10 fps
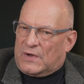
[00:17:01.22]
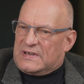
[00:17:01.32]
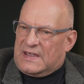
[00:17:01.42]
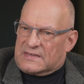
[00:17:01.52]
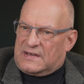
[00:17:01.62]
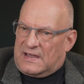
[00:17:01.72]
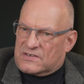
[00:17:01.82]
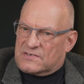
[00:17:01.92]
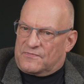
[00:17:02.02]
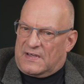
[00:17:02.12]
one day and the
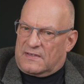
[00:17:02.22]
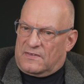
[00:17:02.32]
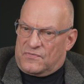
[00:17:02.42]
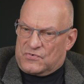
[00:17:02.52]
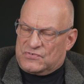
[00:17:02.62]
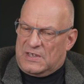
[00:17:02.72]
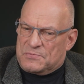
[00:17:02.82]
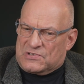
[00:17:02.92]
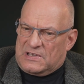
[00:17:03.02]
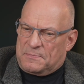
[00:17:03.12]
next, if there's
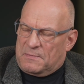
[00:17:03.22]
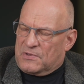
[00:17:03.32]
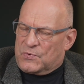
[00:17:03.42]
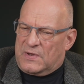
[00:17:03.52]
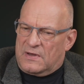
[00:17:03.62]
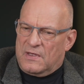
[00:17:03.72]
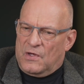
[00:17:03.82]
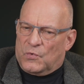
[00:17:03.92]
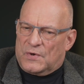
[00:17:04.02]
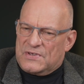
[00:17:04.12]
deep sleep in between,
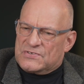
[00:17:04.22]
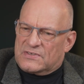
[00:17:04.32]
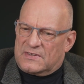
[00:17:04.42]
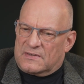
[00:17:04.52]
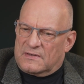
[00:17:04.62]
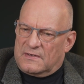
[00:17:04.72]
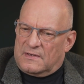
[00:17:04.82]
what is it that